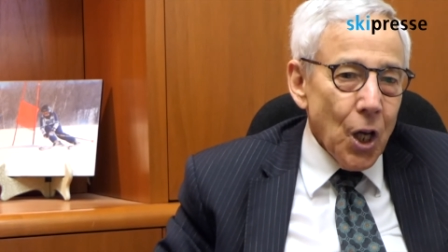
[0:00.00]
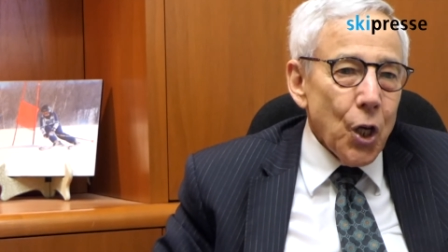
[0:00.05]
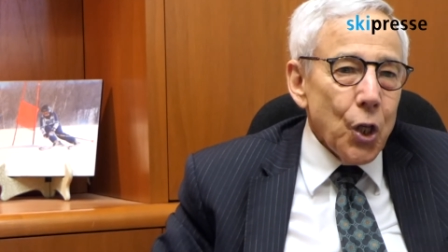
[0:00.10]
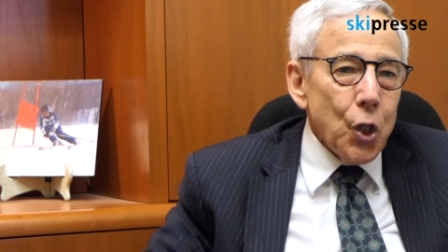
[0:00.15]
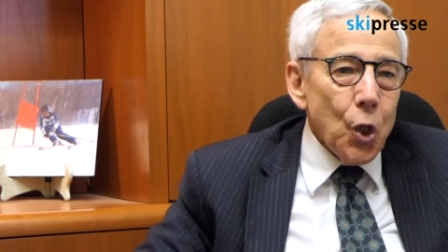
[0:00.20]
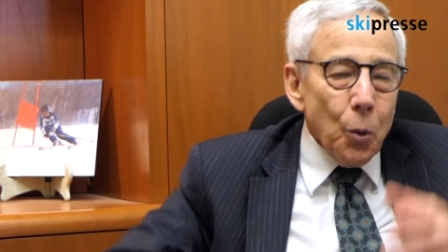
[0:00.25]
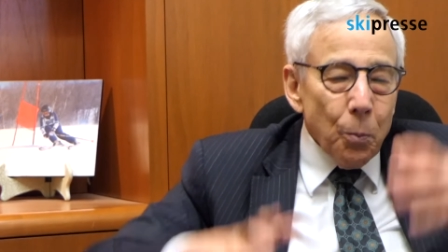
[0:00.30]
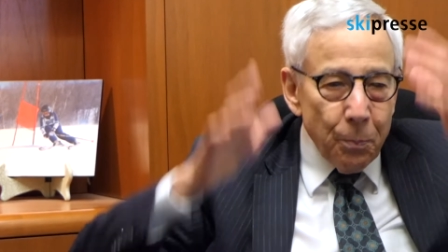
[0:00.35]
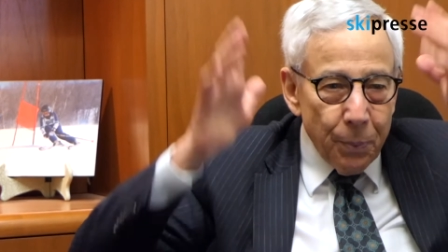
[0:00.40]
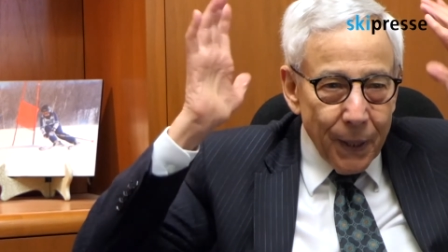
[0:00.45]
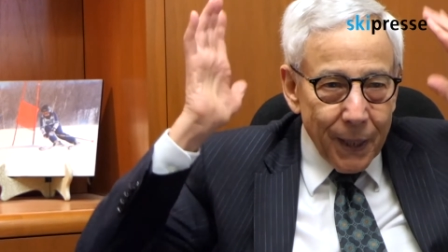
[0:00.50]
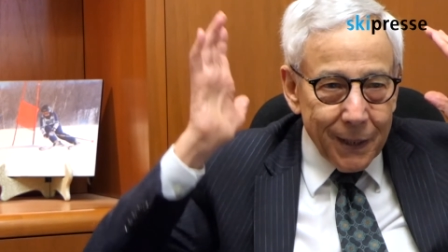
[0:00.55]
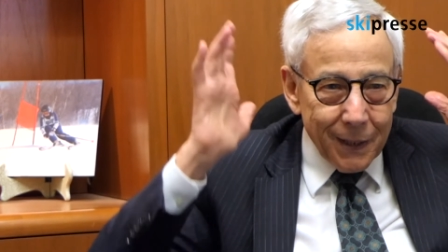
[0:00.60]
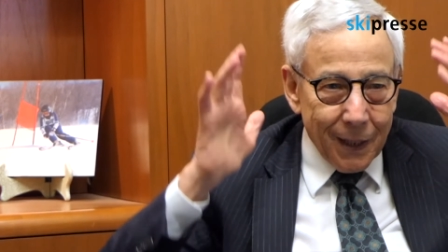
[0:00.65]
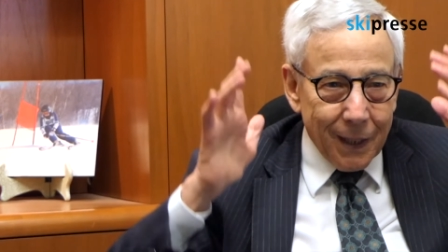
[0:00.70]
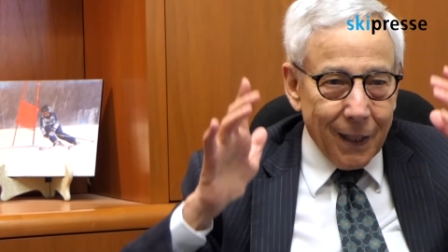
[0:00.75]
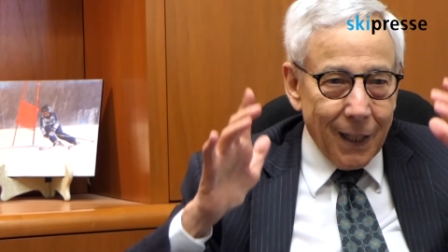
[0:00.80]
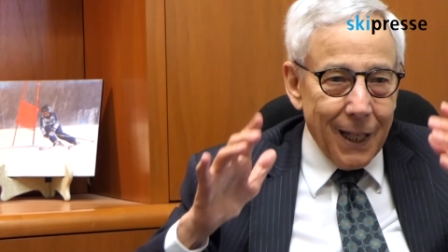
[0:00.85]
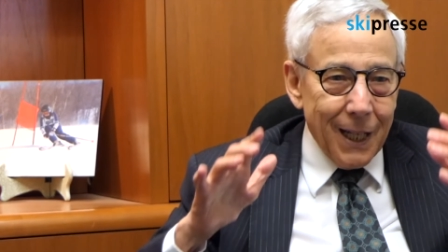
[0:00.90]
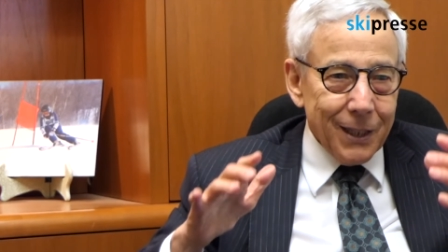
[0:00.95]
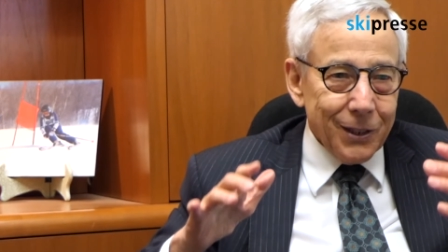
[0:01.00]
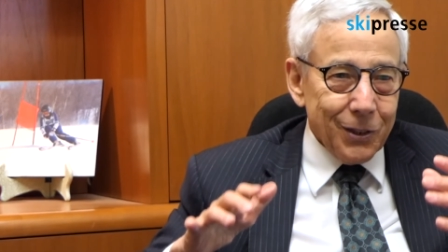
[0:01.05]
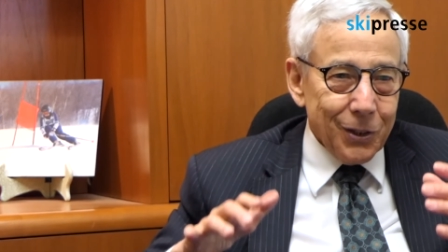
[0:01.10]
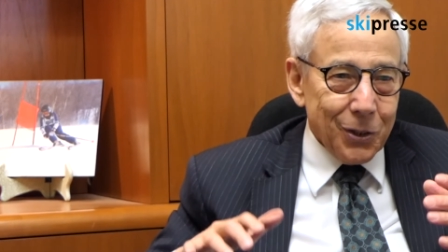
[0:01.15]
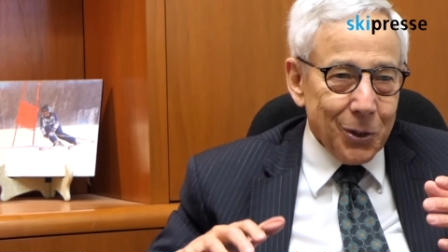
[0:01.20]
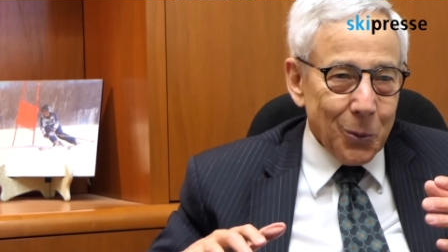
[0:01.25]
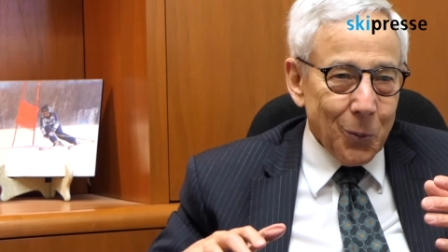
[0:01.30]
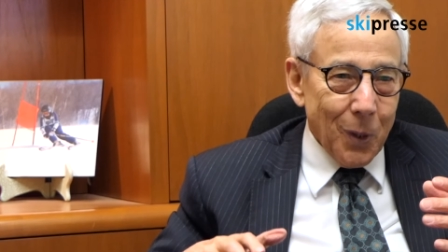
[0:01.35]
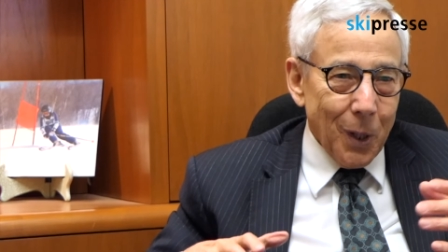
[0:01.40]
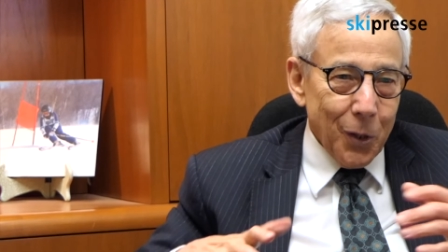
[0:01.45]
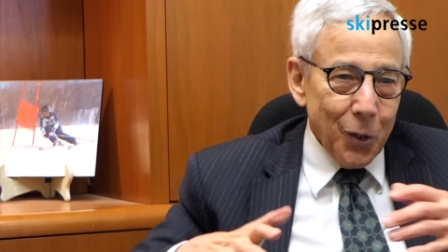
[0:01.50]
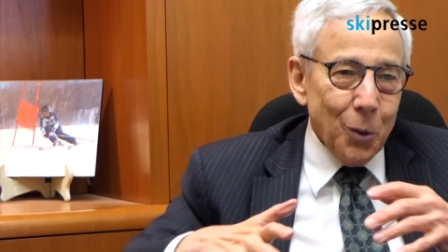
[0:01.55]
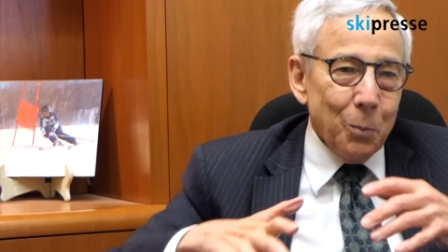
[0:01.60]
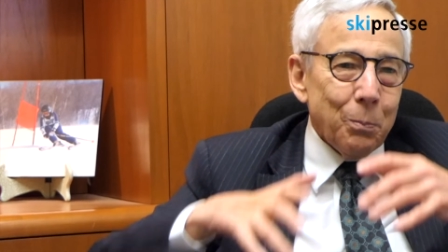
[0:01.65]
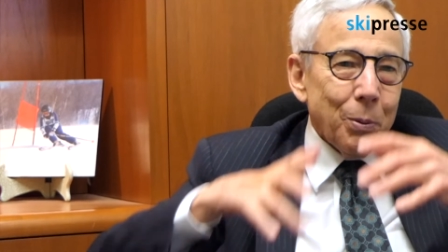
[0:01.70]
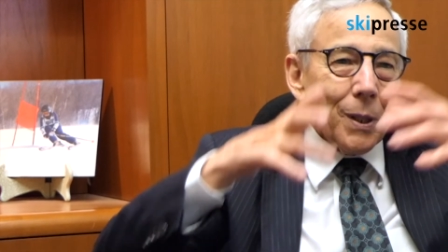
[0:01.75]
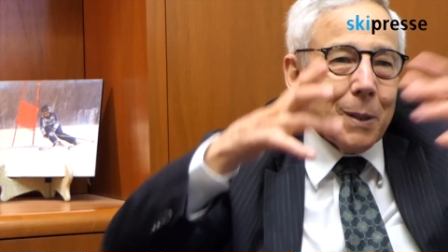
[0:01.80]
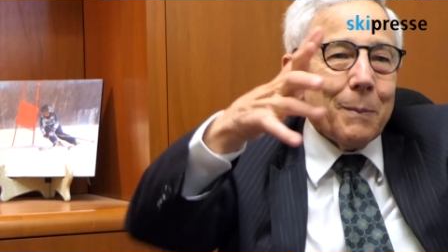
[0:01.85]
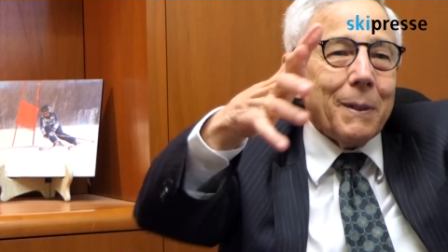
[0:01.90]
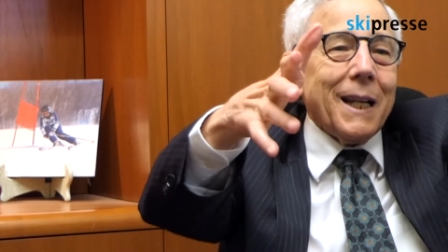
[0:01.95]
you pick the class that you want. You
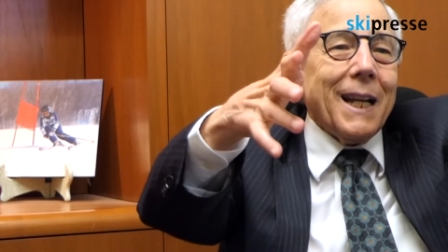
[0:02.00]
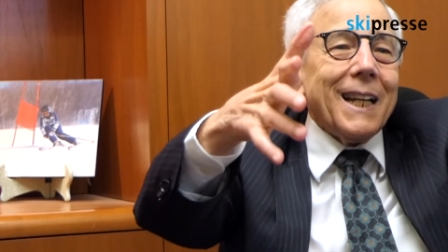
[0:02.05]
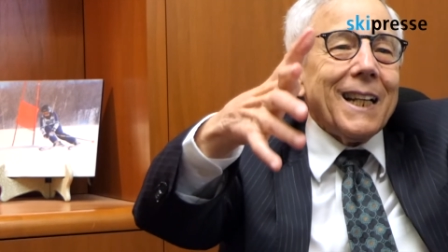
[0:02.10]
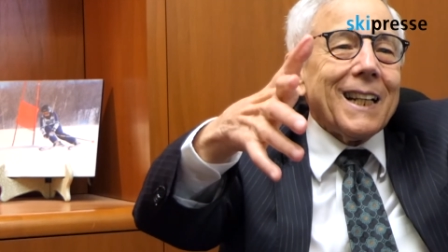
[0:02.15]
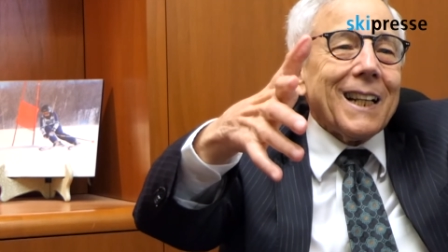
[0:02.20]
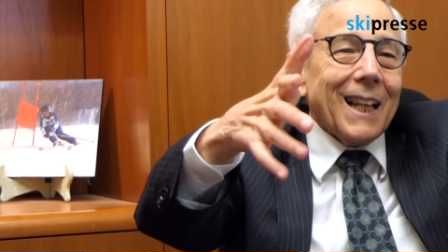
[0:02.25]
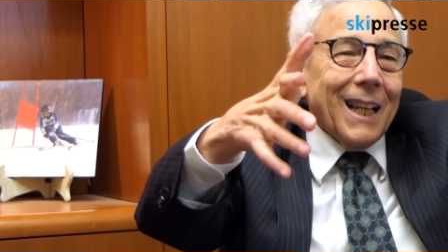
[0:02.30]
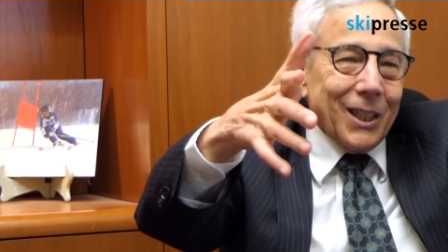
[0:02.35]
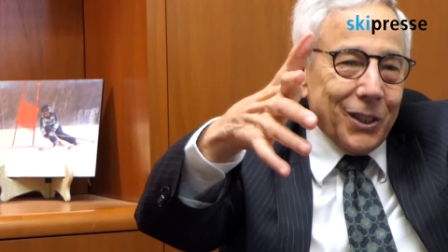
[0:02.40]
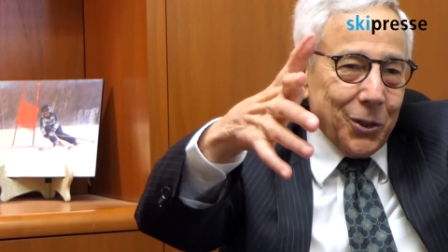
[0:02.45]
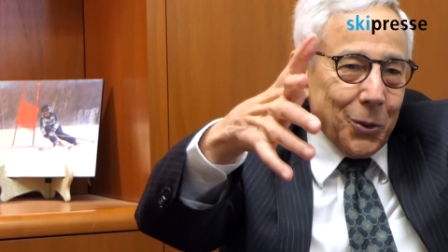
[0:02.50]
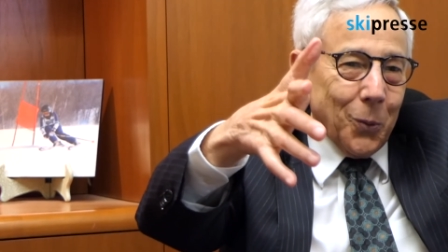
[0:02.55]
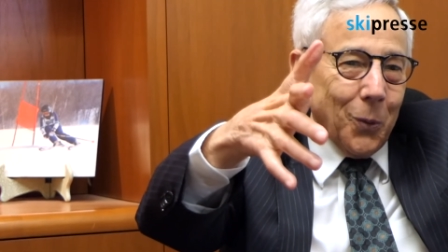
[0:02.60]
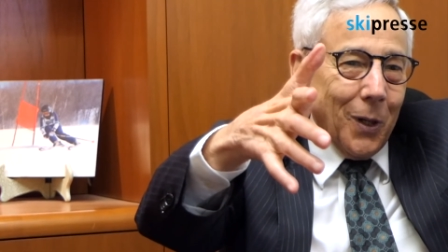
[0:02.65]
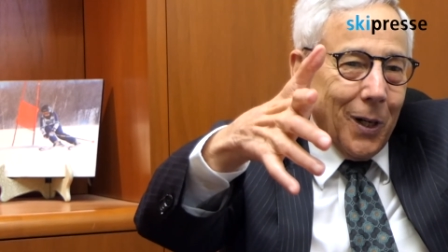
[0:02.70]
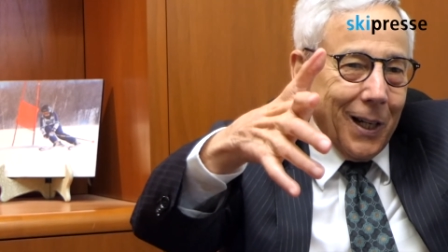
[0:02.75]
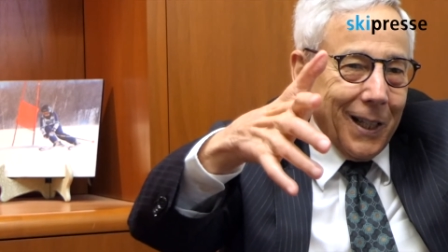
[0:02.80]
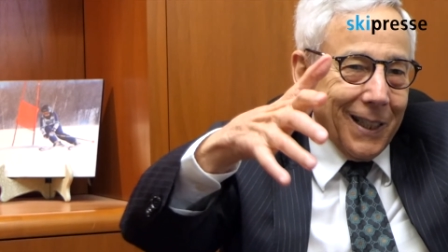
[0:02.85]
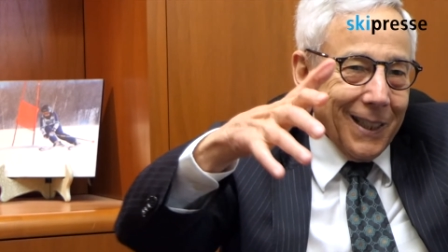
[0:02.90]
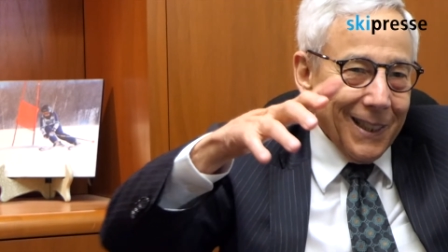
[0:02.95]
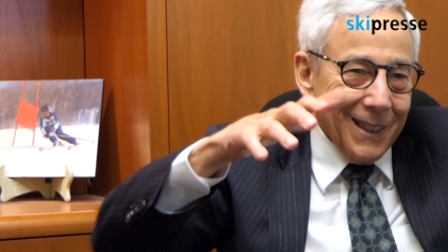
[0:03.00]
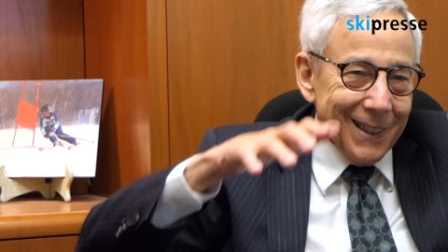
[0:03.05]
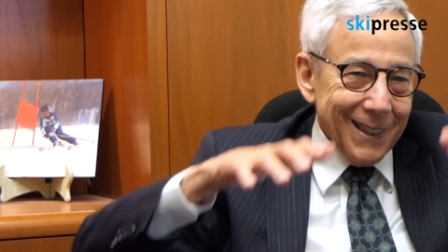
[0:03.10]
put him in any class you want.